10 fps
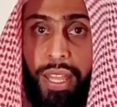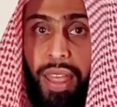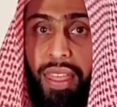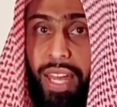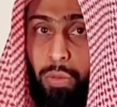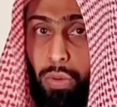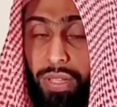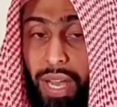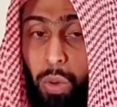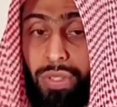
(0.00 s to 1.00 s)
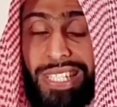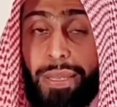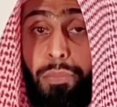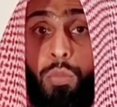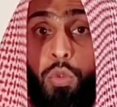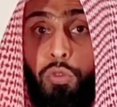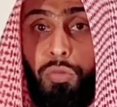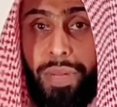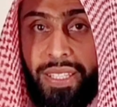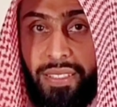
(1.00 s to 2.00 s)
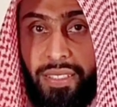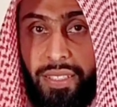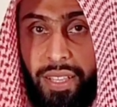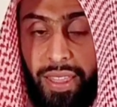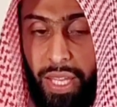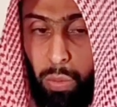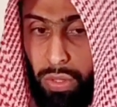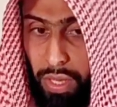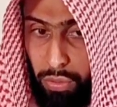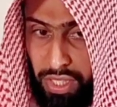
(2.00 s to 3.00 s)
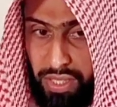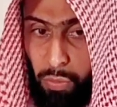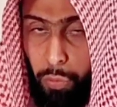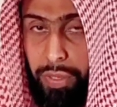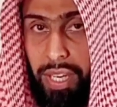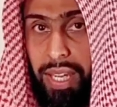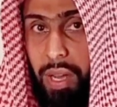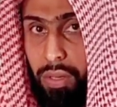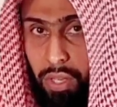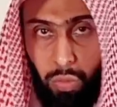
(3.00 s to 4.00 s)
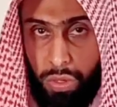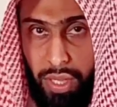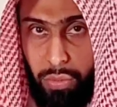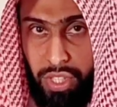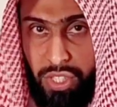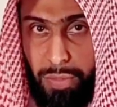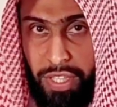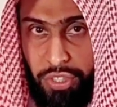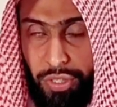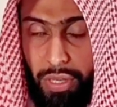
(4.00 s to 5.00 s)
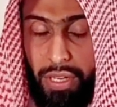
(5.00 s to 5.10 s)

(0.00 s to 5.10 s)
That would count as a movement. That would count as a movement. It won't count as speech.